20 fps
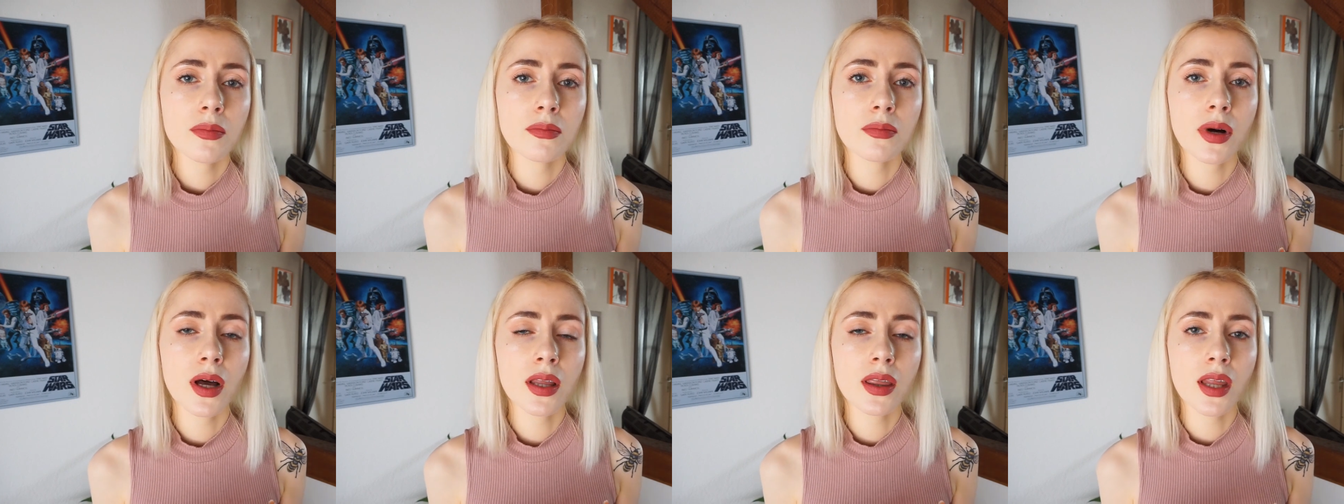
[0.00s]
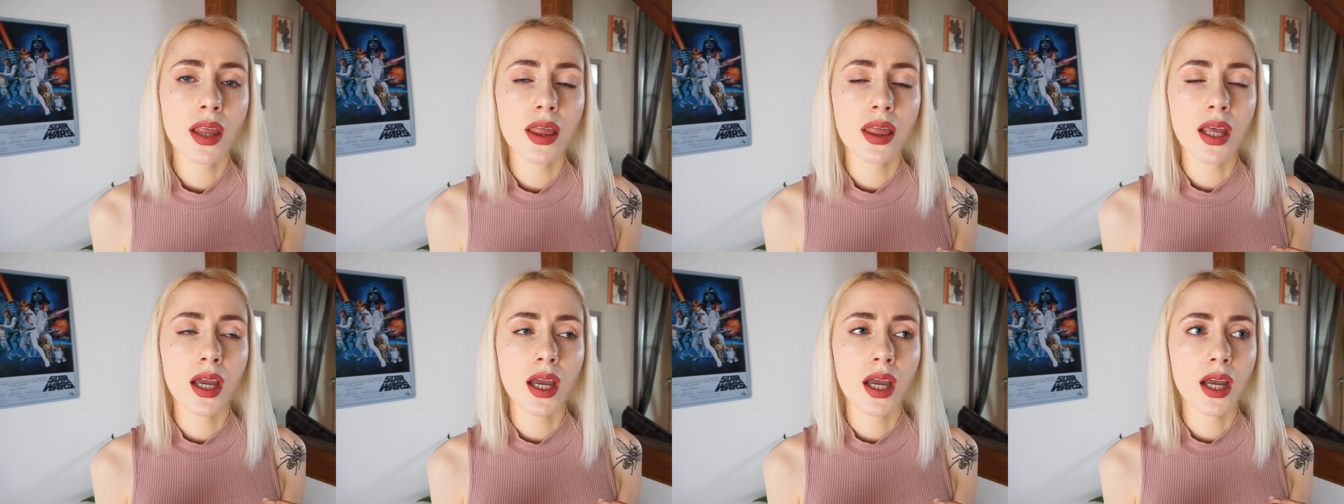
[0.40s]
but
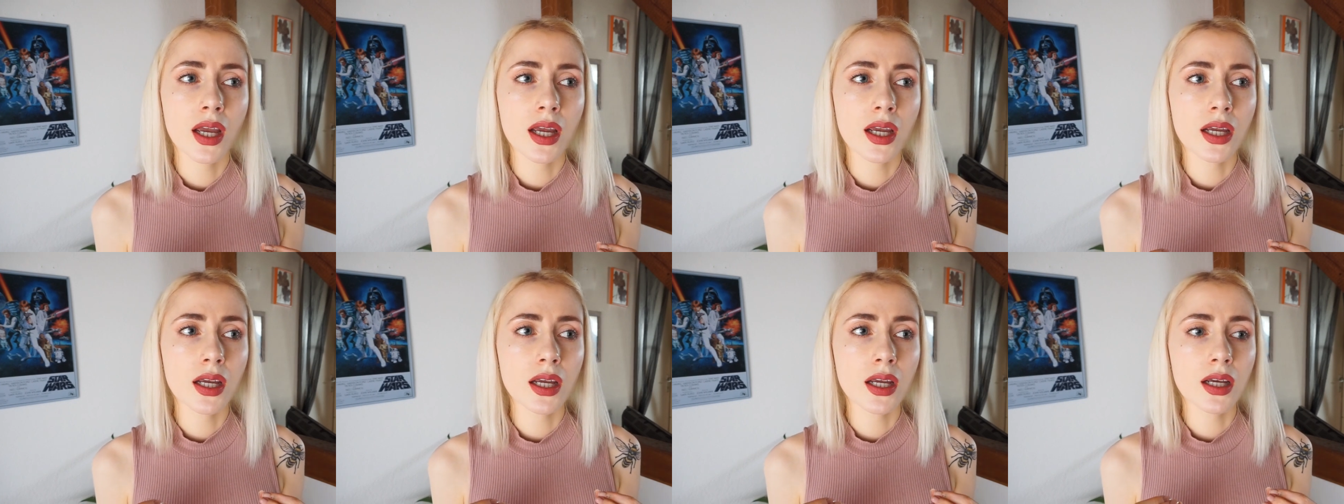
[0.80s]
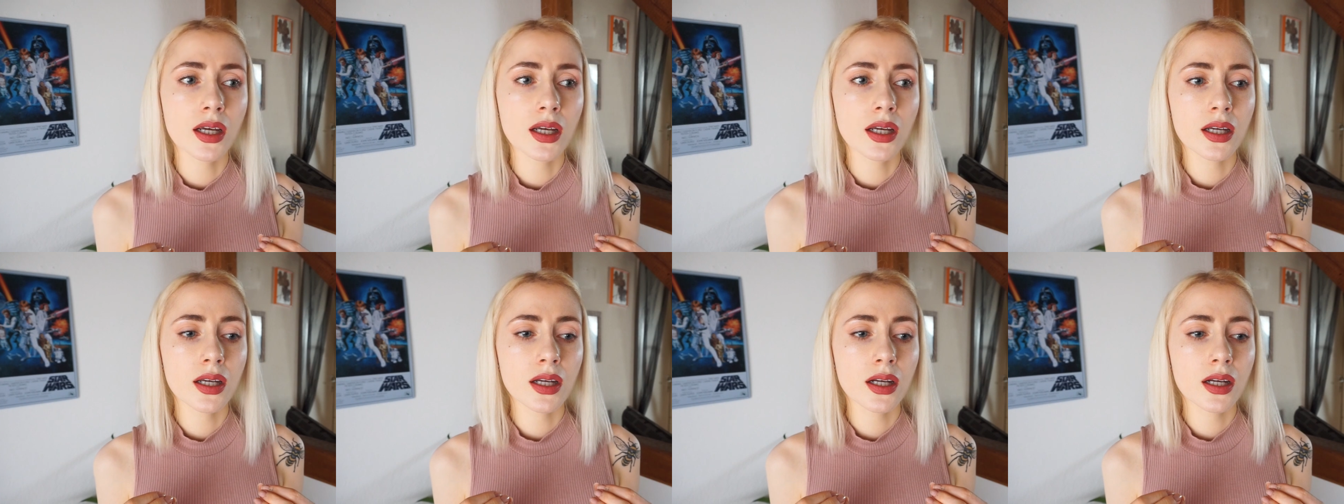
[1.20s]
they
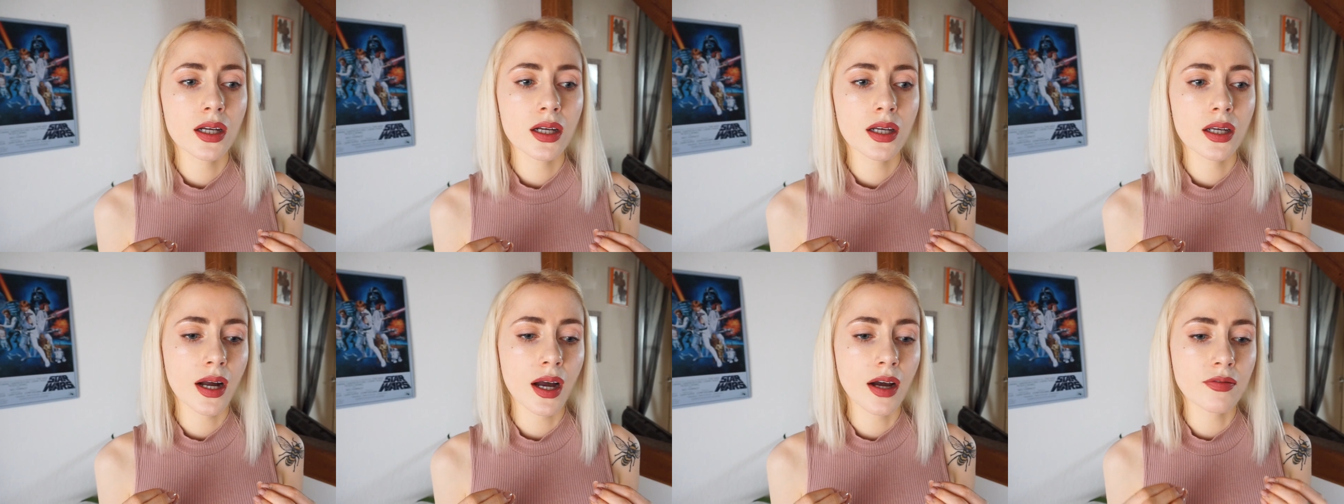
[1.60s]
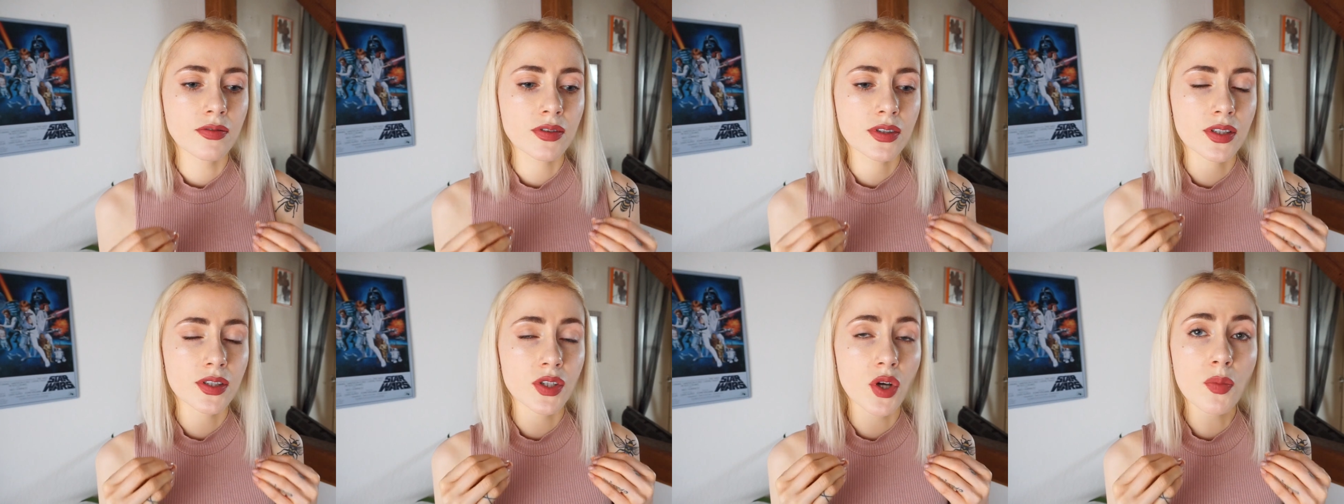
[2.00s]
have
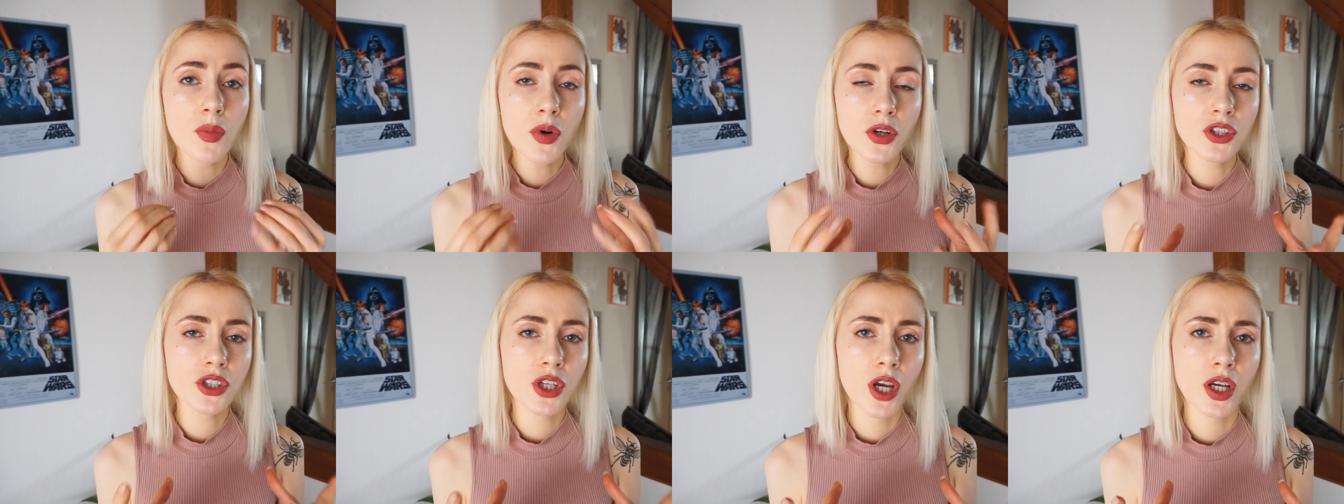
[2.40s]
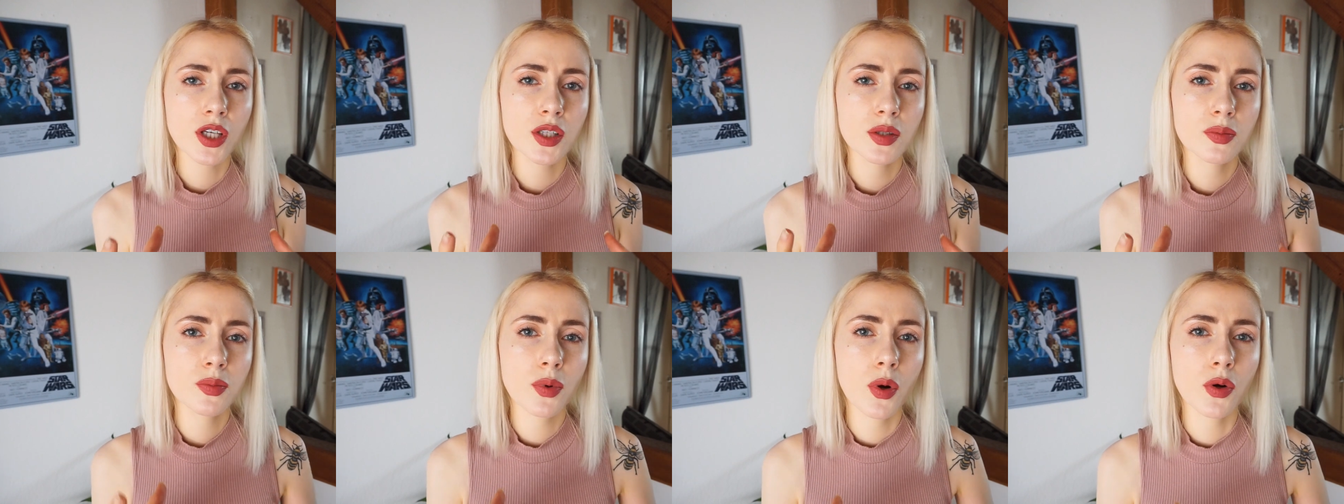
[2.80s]
so much
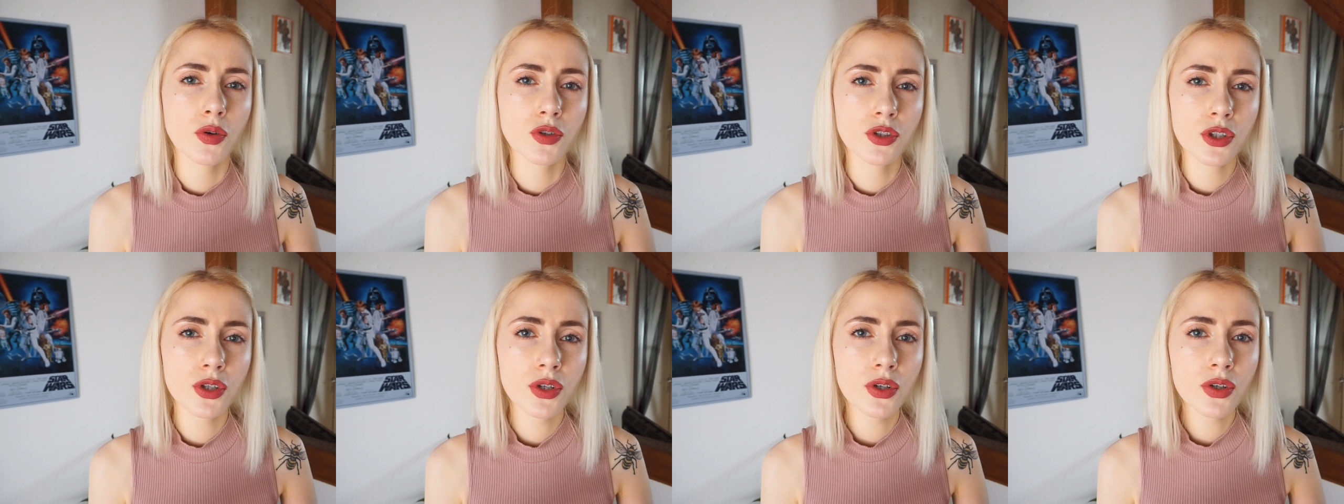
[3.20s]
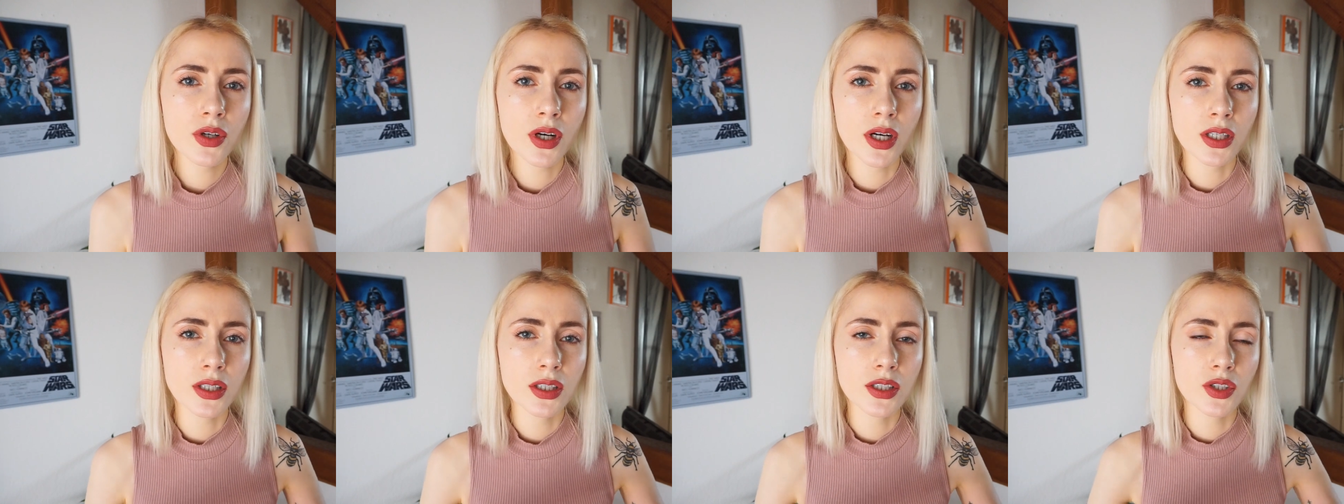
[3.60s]
exposure
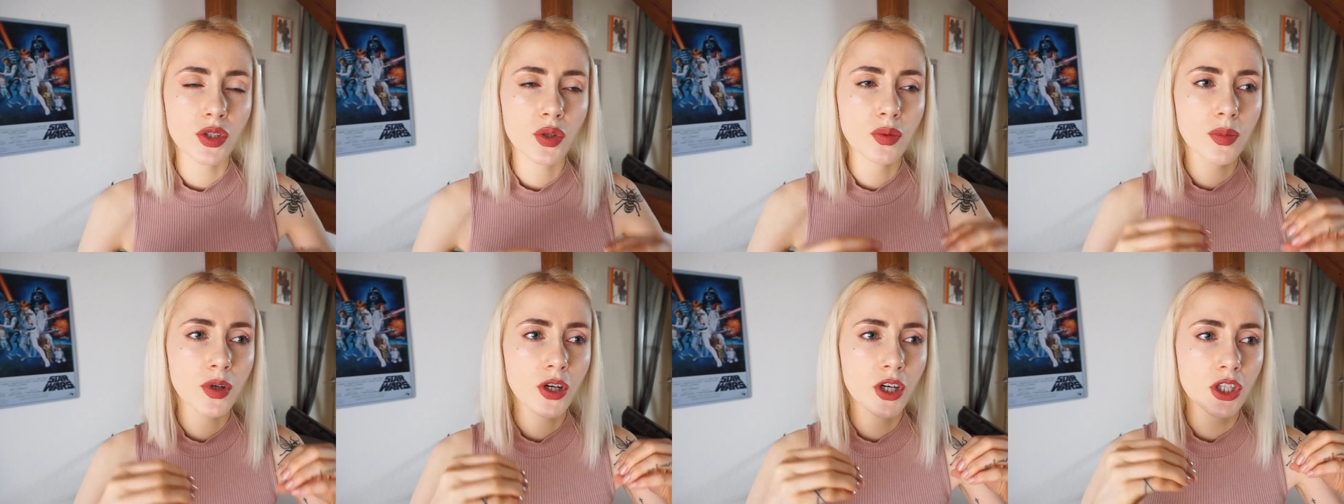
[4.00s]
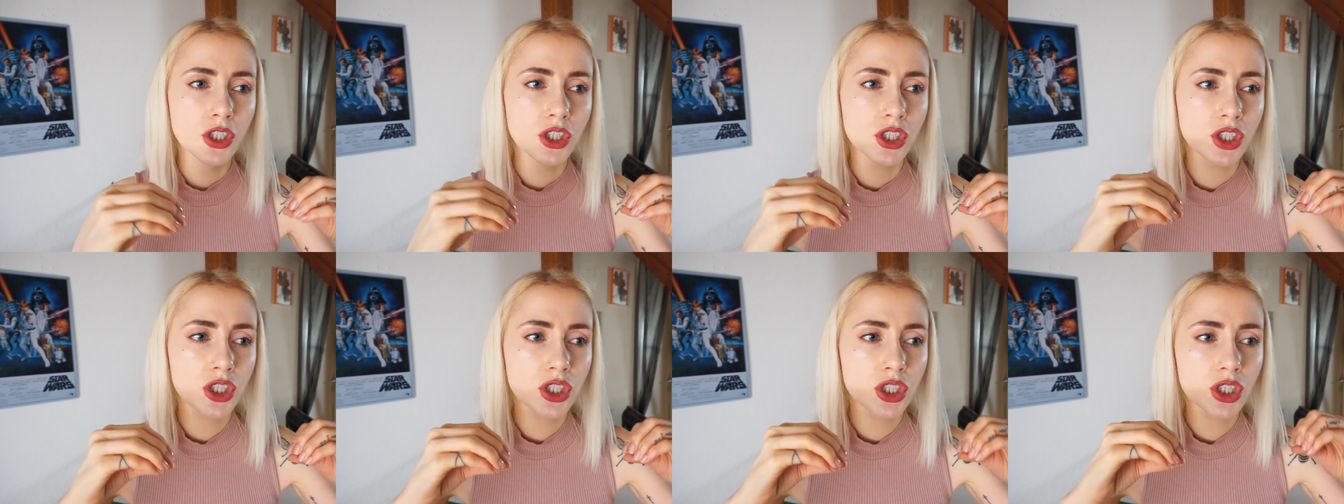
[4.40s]
and so
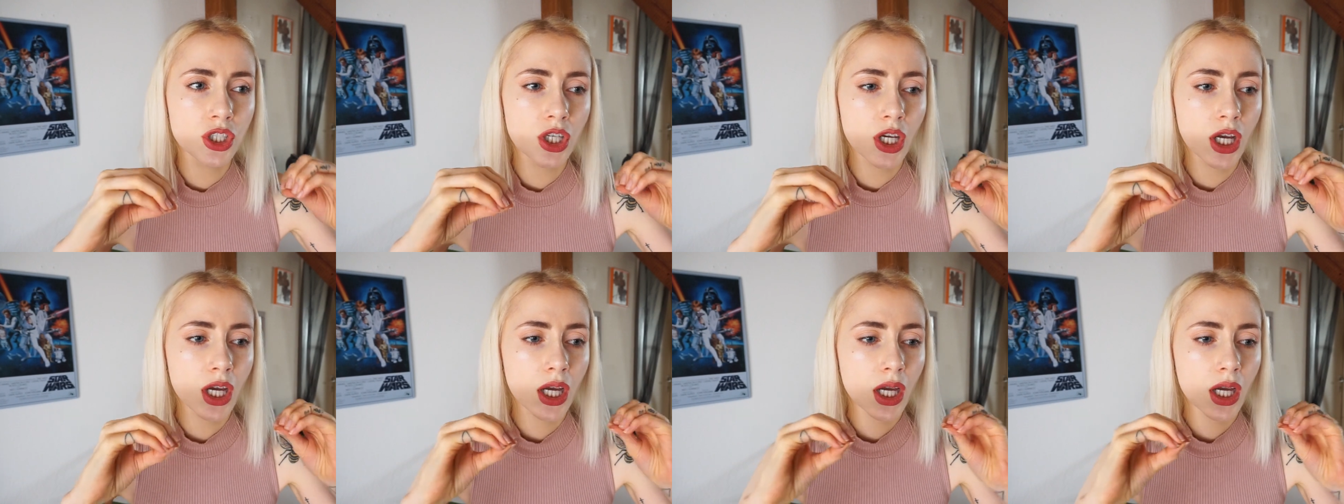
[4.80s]
much